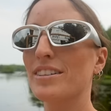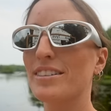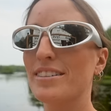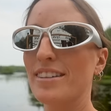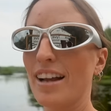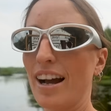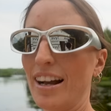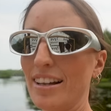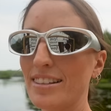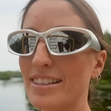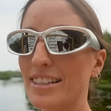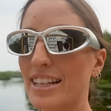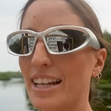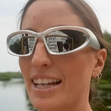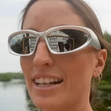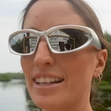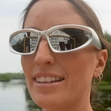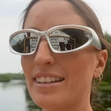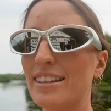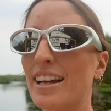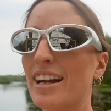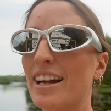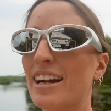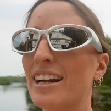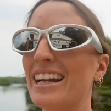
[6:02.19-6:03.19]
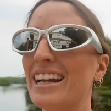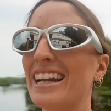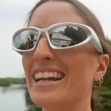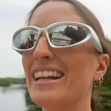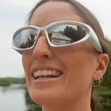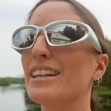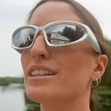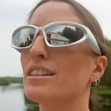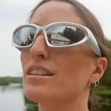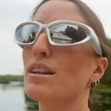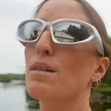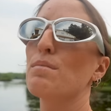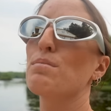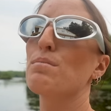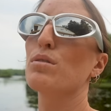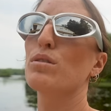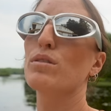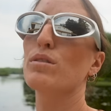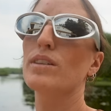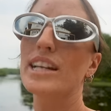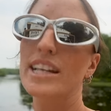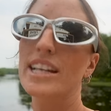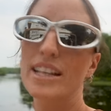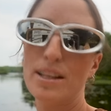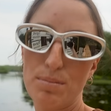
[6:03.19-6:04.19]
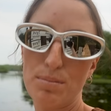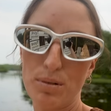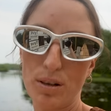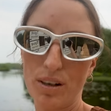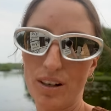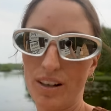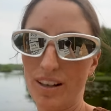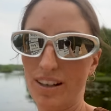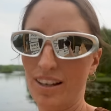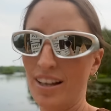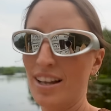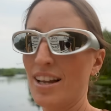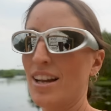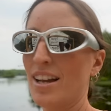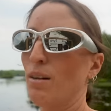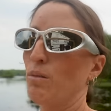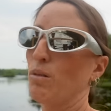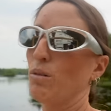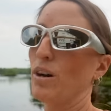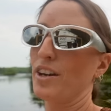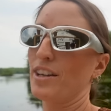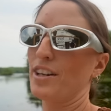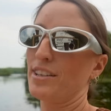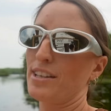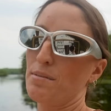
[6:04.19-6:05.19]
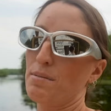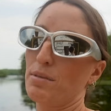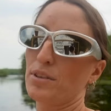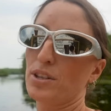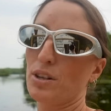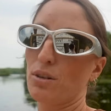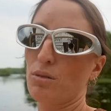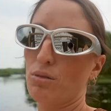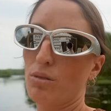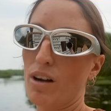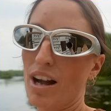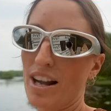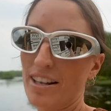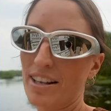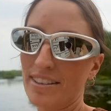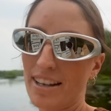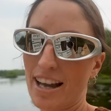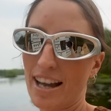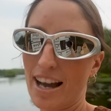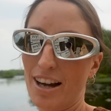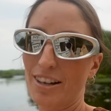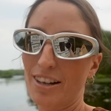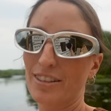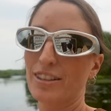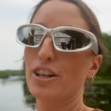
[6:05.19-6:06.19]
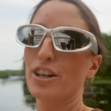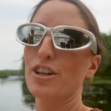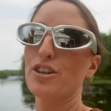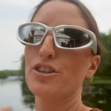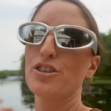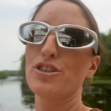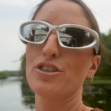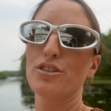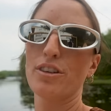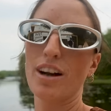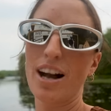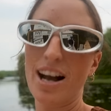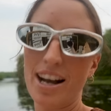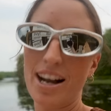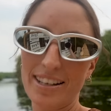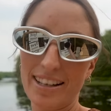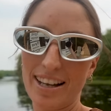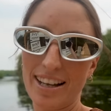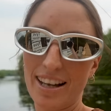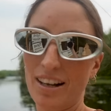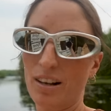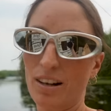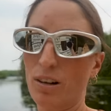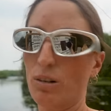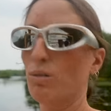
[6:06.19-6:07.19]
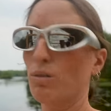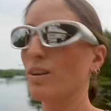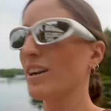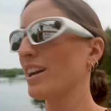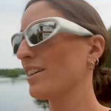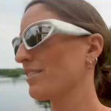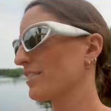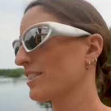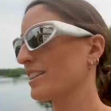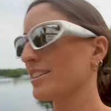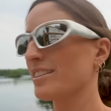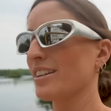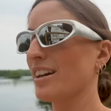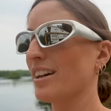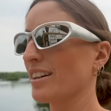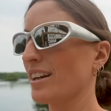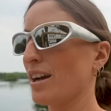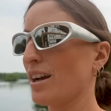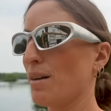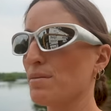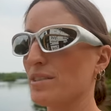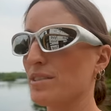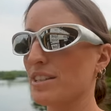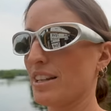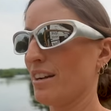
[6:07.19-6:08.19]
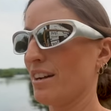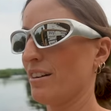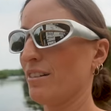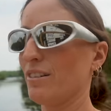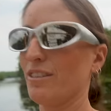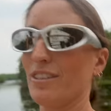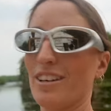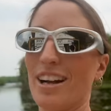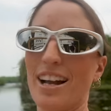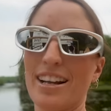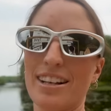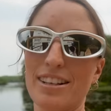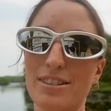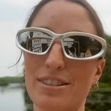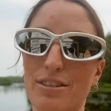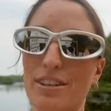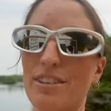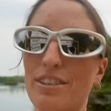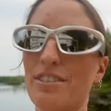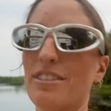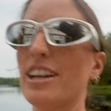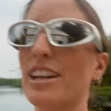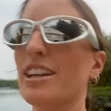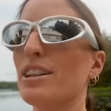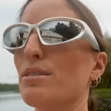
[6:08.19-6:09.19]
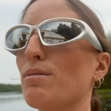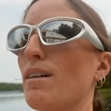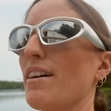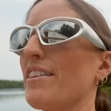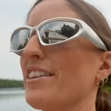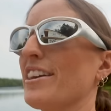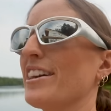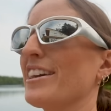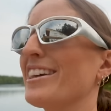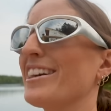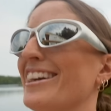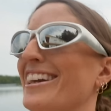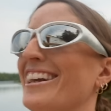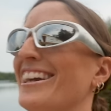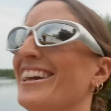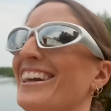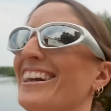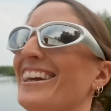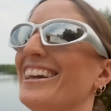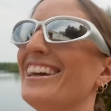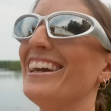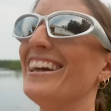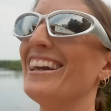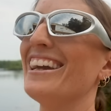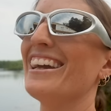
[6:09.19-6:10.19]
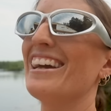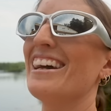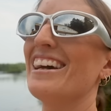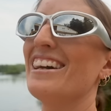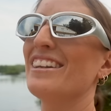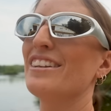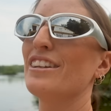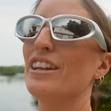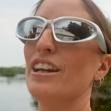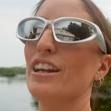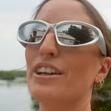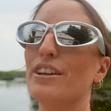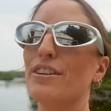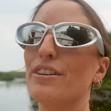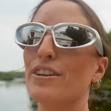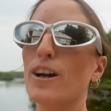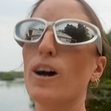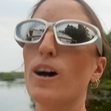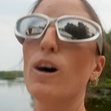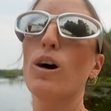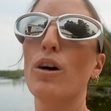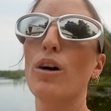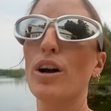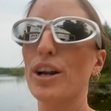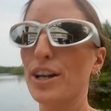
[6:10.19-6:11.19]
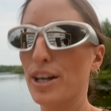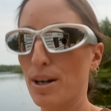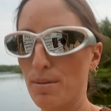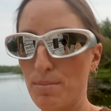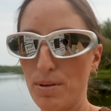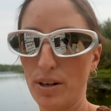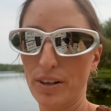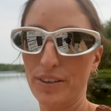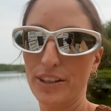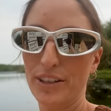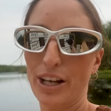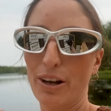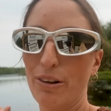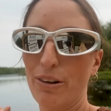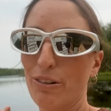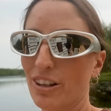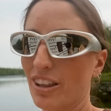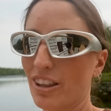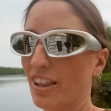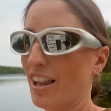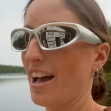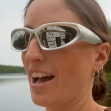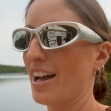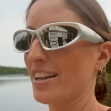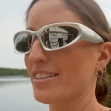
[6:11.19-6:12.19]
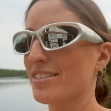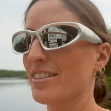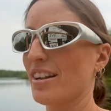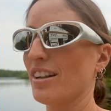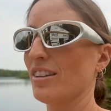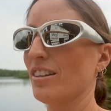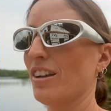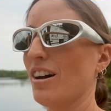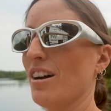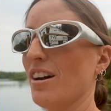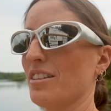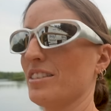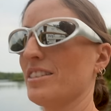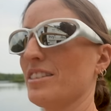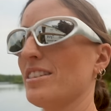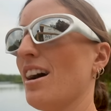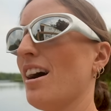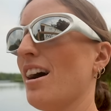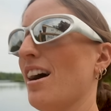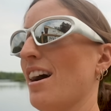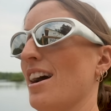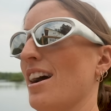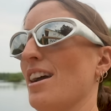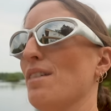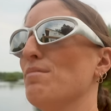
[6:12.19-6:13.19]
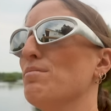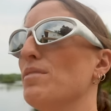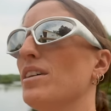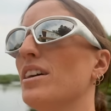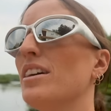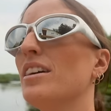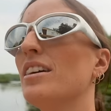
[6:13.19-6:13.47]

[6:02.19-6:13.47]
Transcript: does get in there, it is breathable. Water is able to run down, dry out whenever the sun comes out or any sort of nice weather, and you know your building will last a long time.